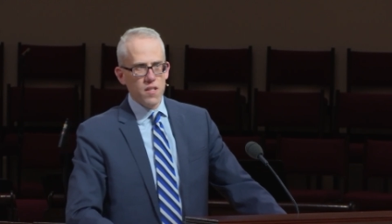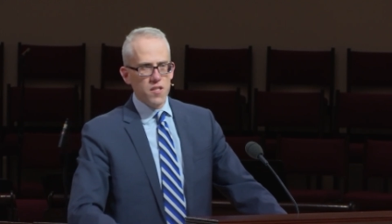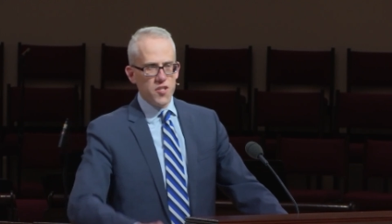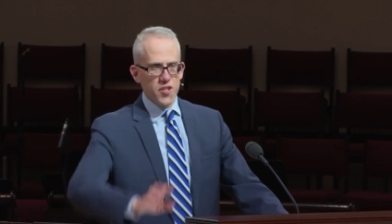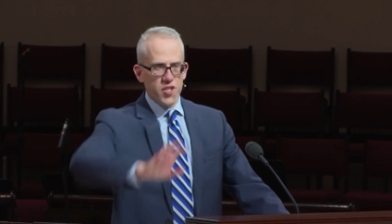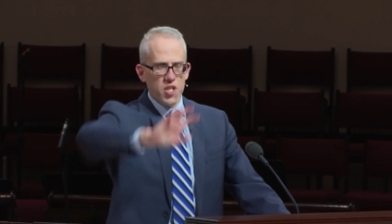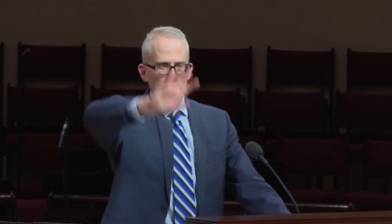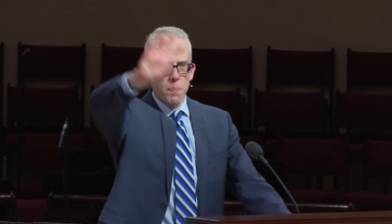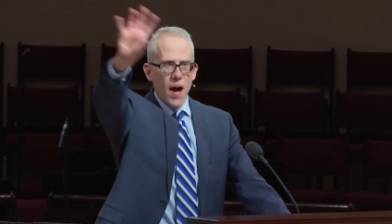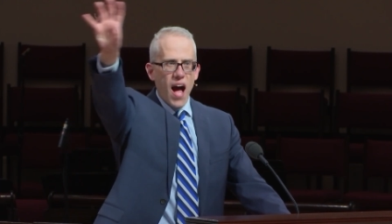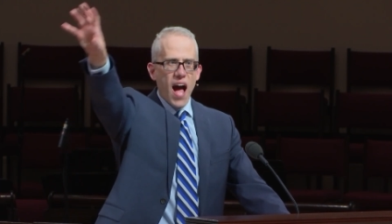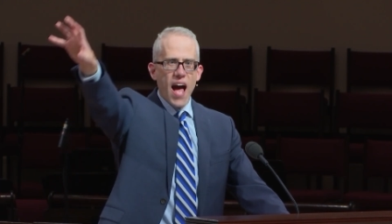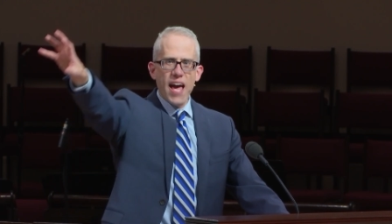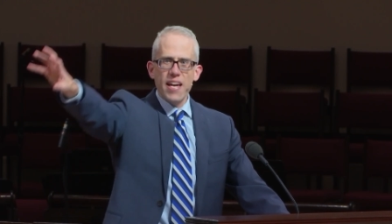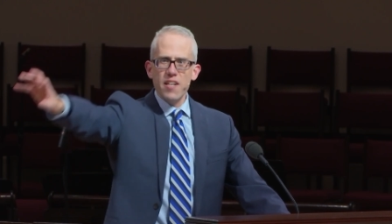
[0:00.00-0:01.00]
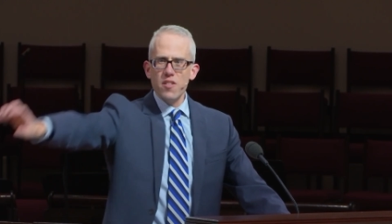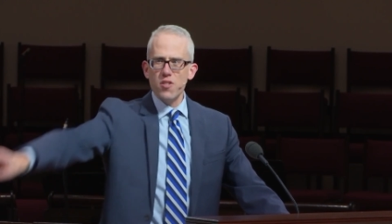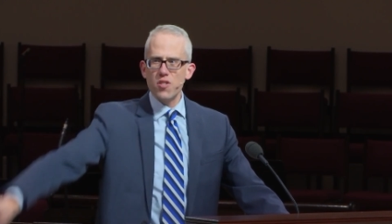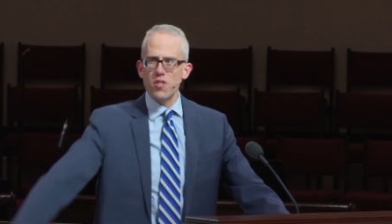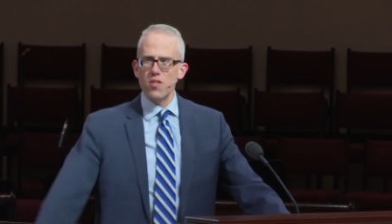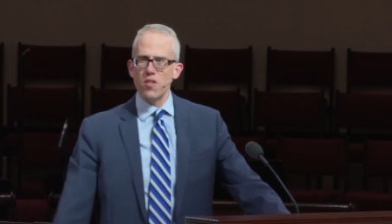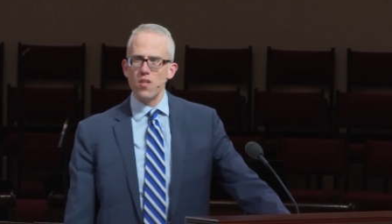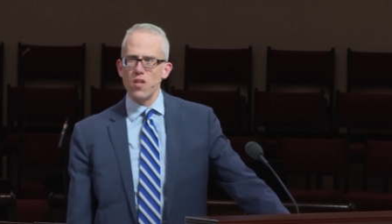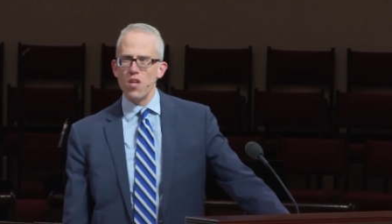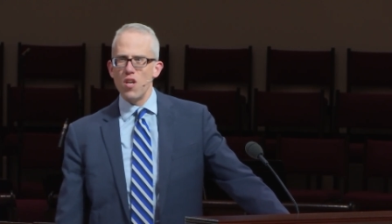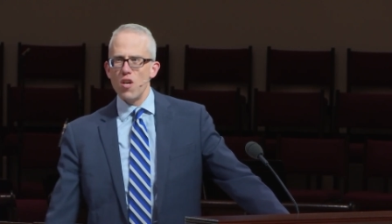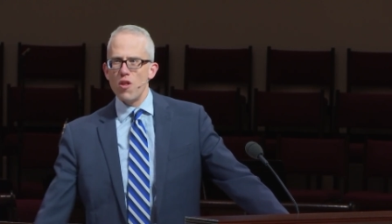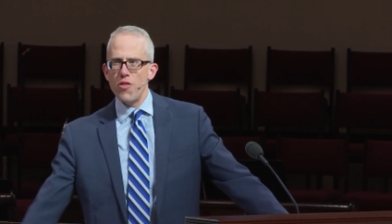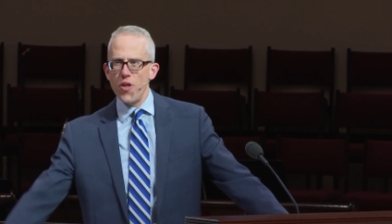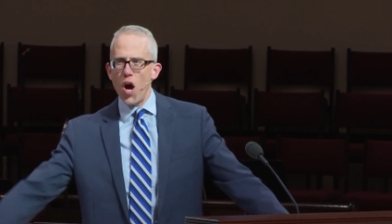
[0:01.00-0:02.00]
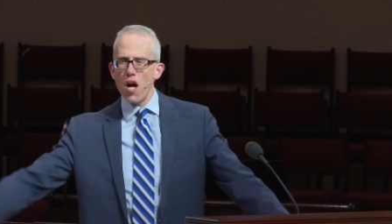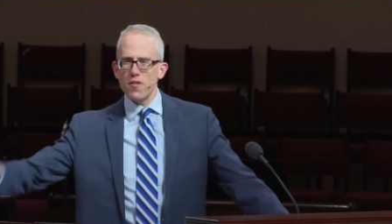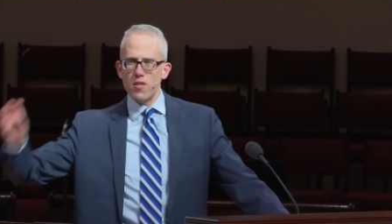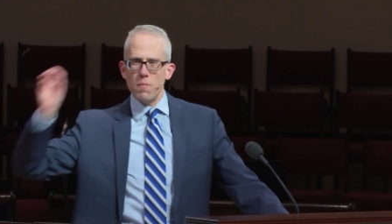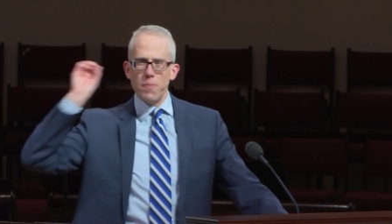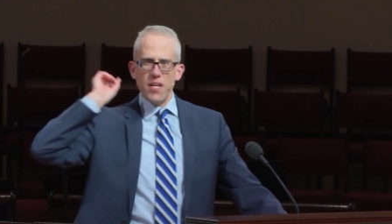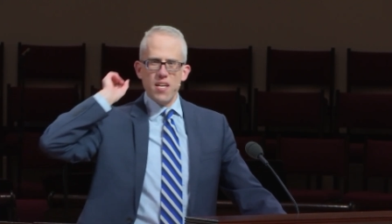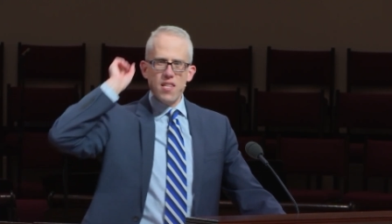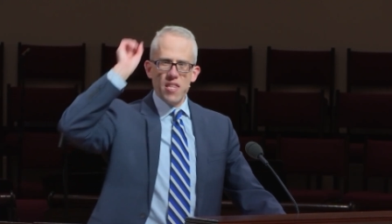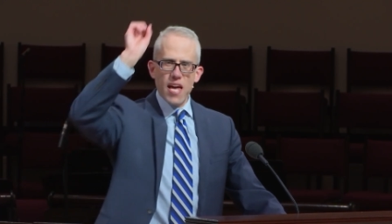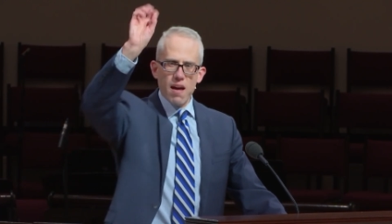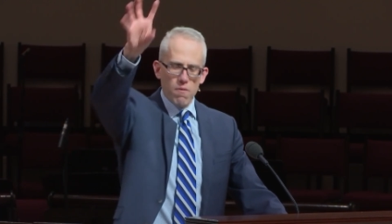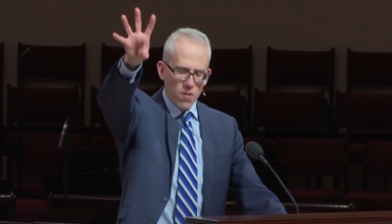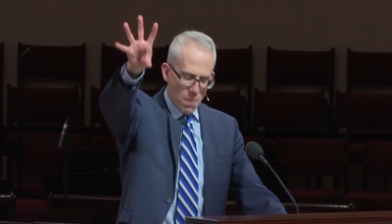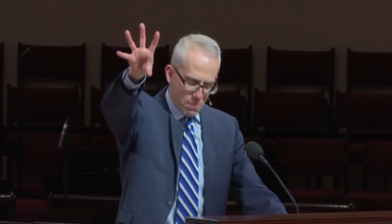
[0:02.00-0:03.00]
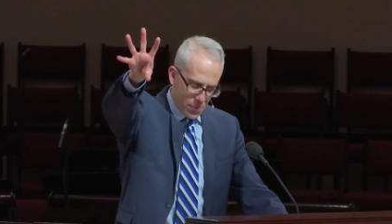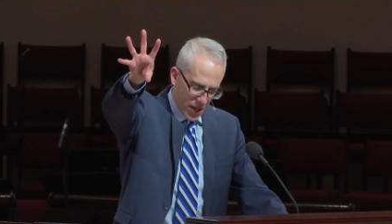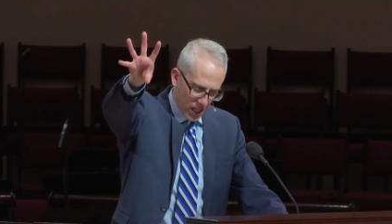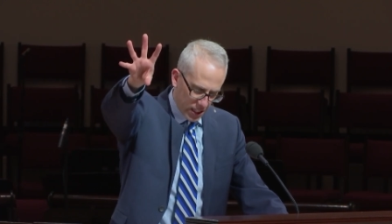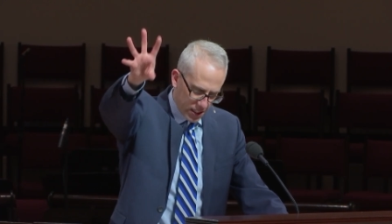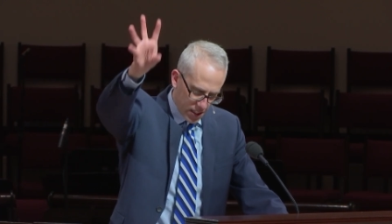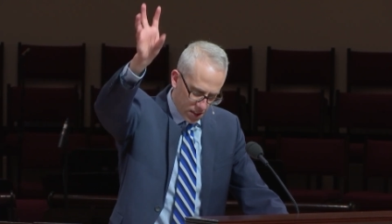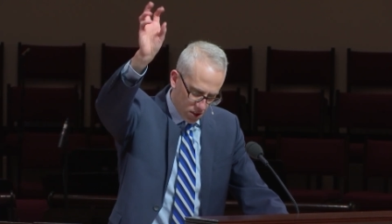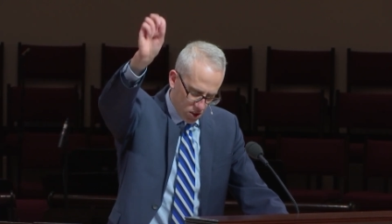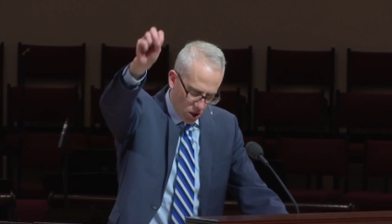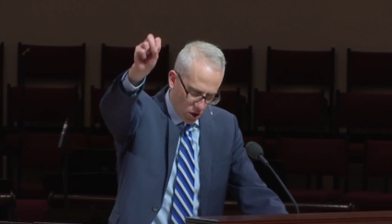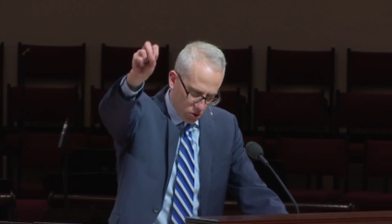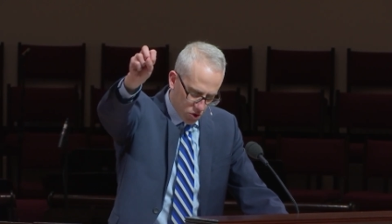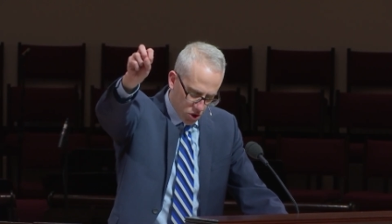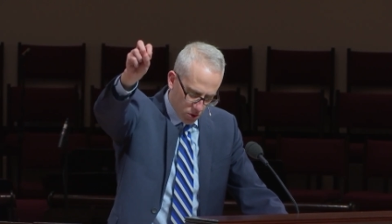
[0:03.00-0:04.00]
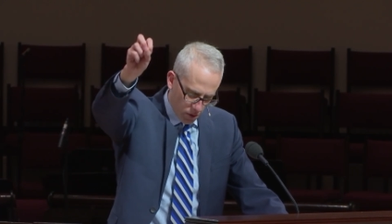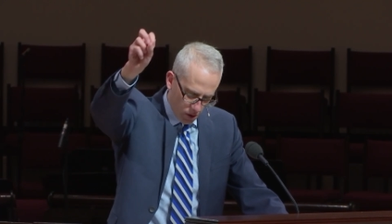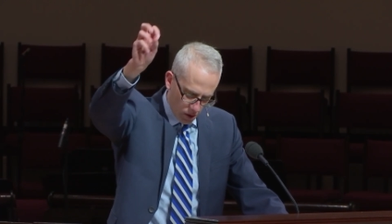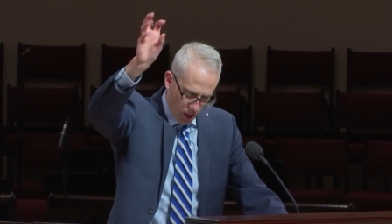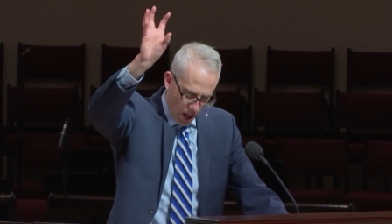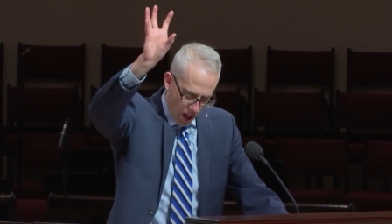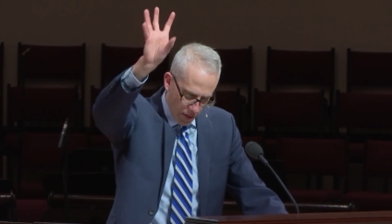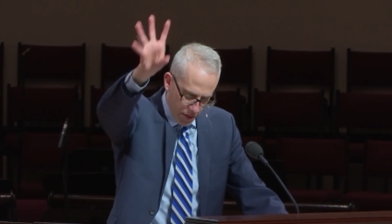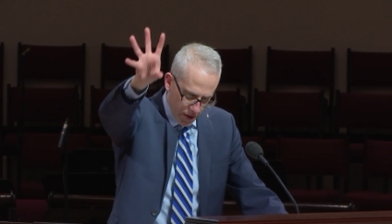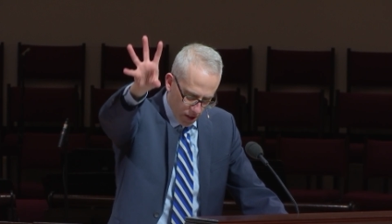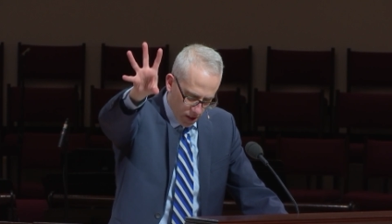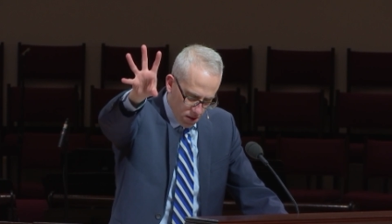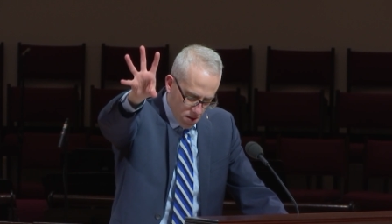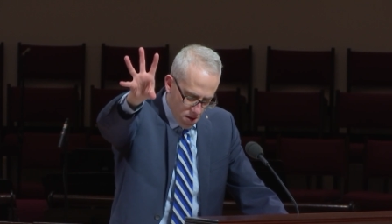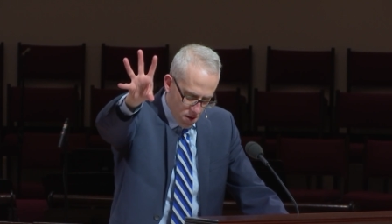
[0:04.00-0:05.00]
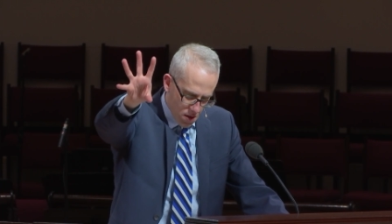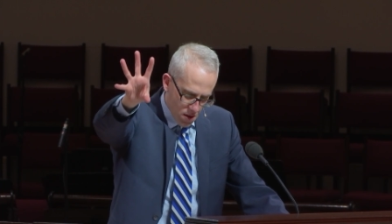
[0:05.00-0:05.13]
despised, thought to be that repugnant cultural other?